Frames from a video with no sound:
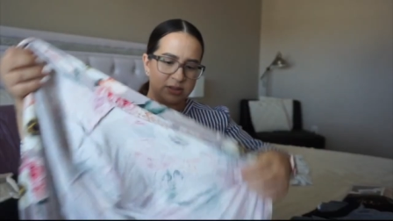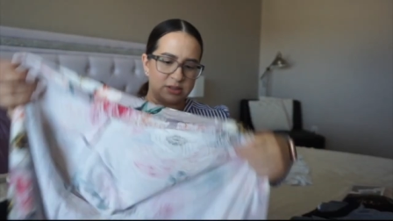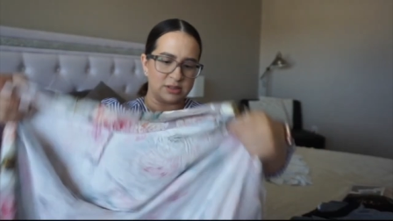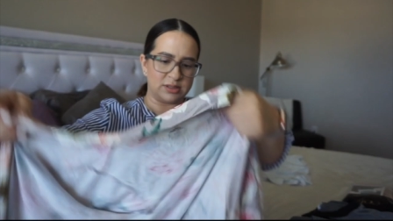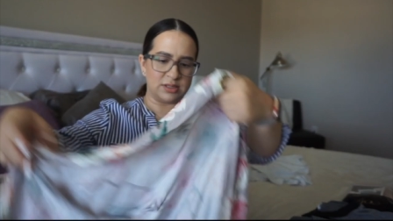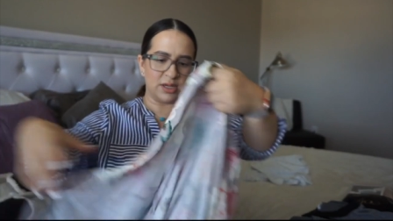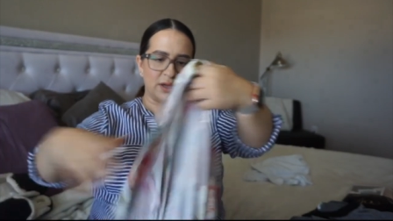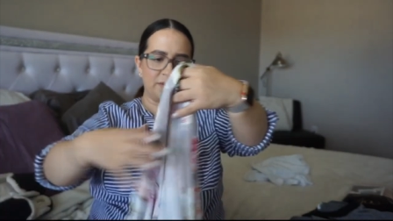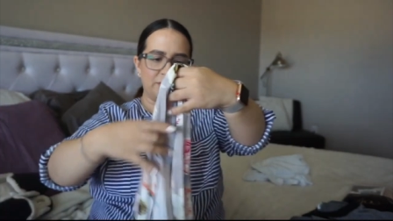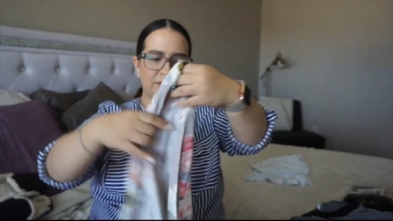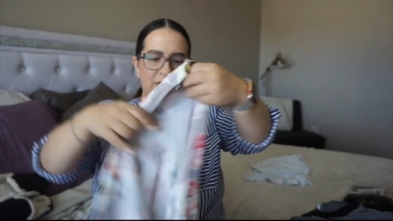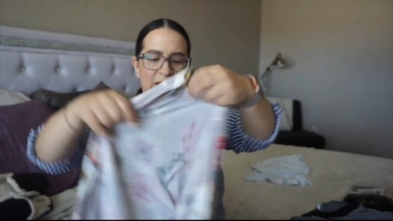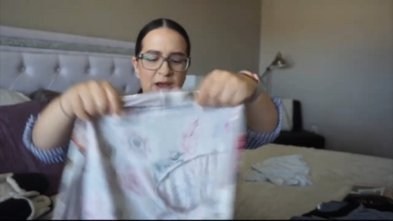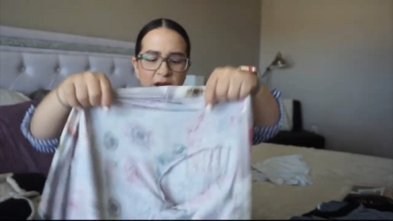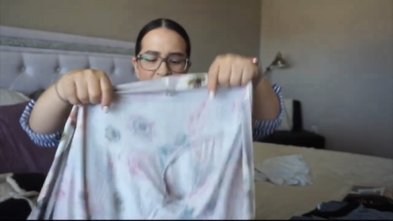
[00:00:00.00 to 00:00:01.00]
stuff.
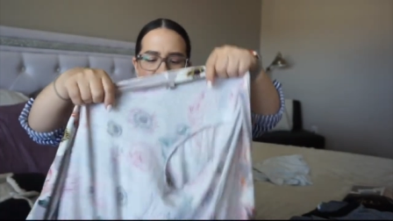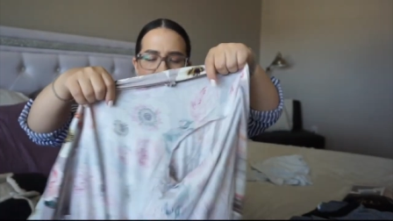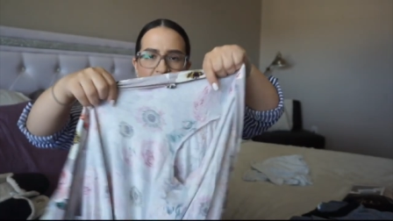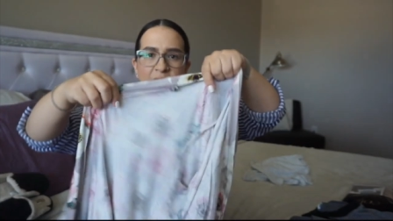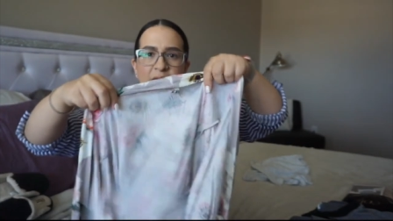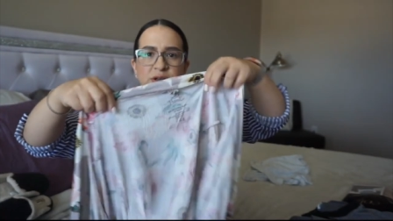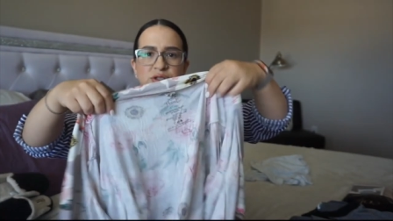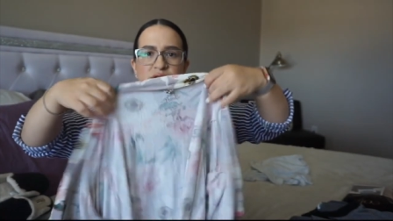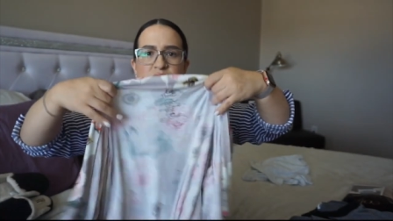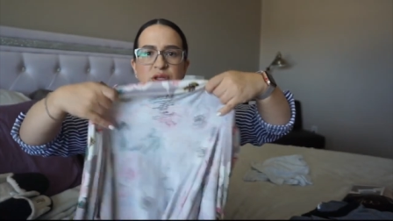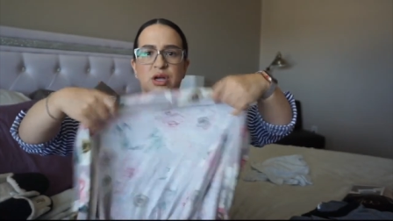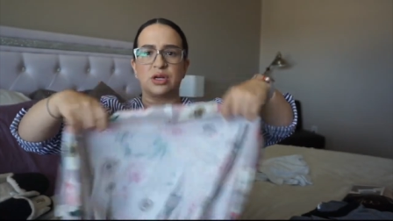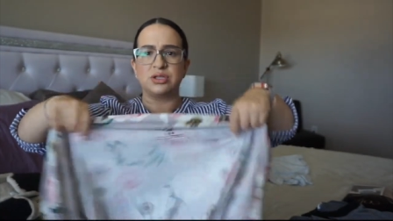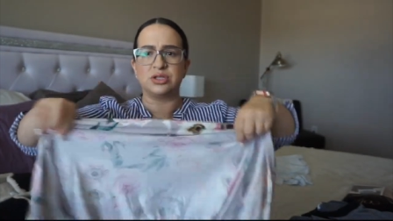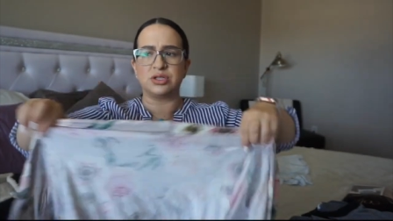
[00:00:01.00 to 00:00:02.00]
I got it in an extra
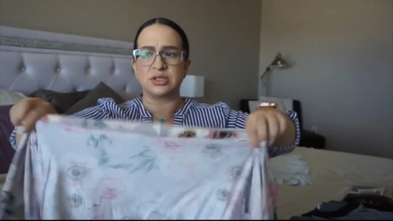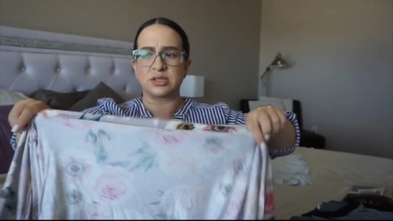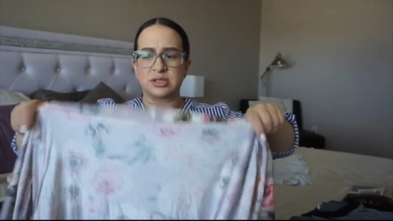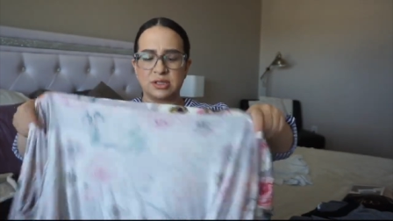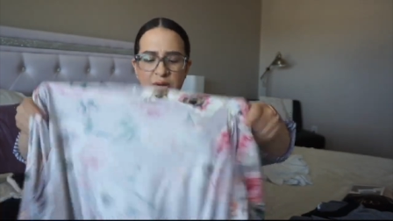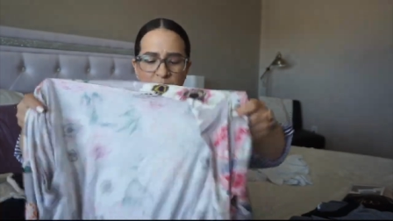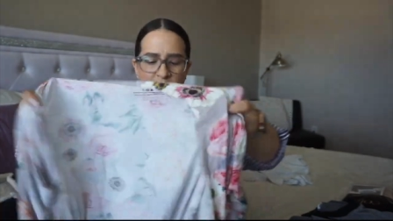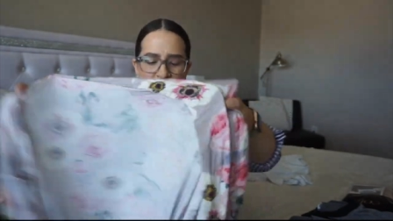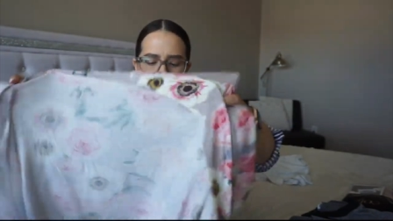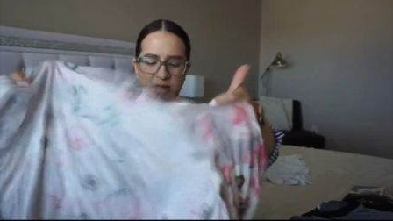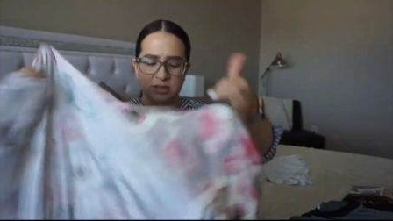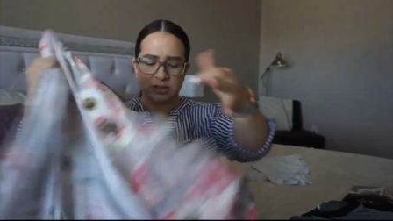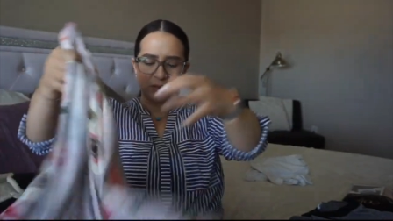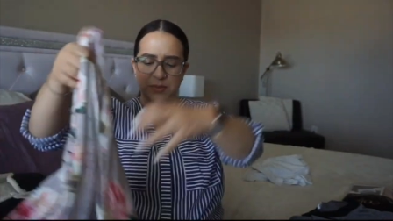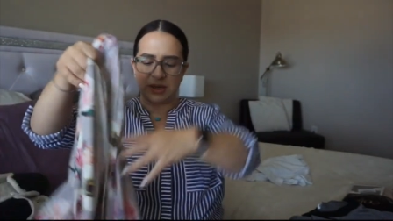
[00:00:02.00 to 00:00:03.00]
large just because I wanted
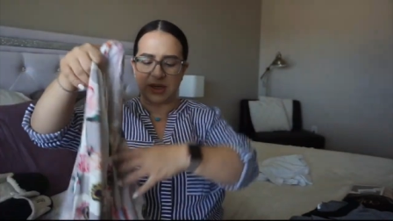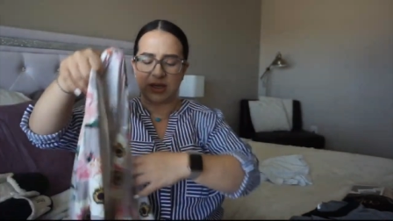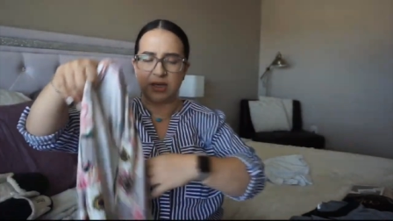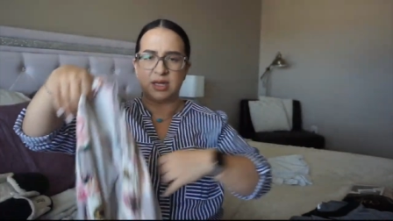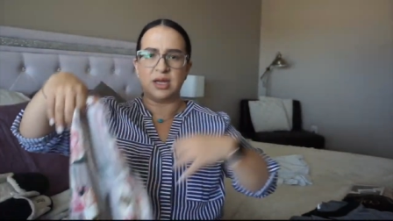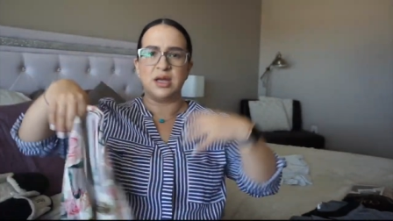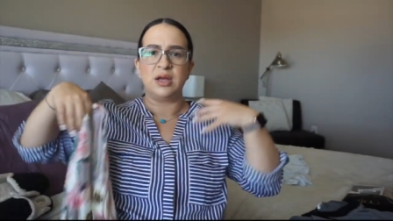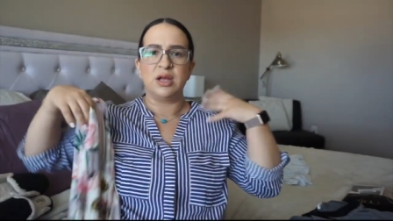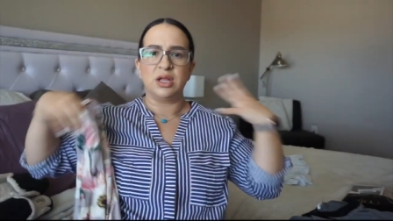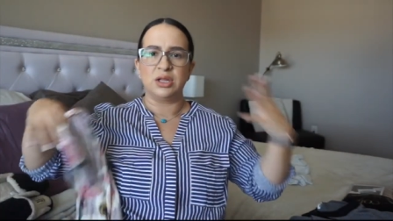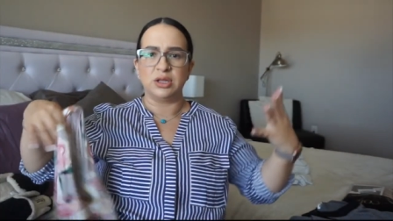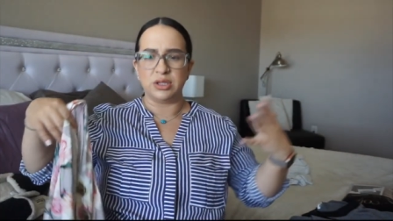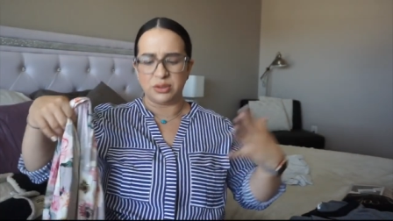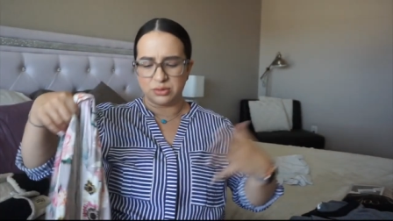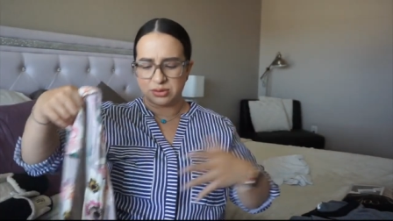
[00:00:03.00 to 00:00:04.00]
it to be
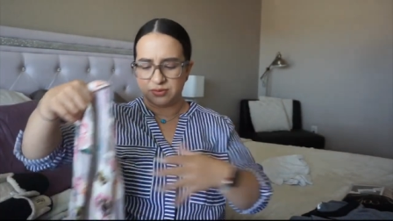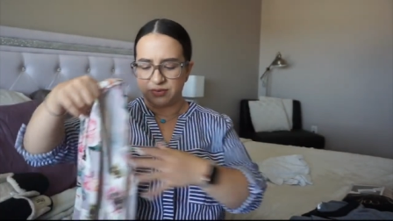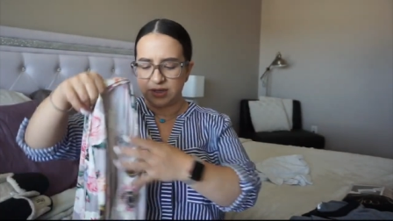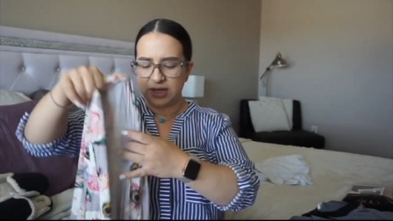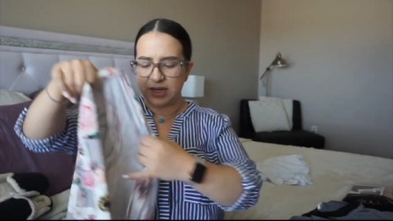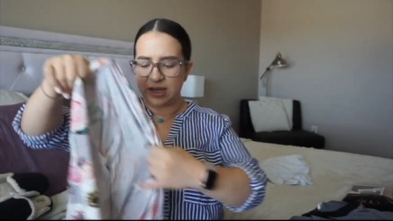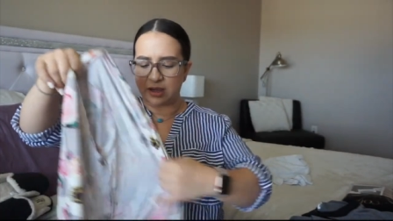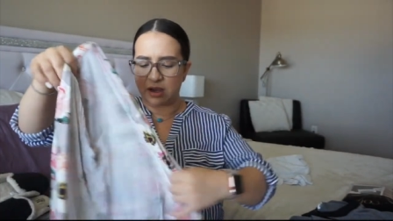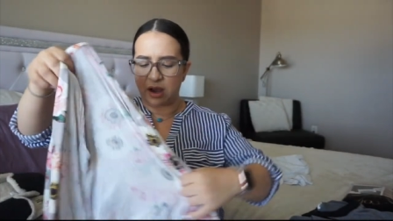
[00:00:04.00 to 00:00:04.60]
loose fitting and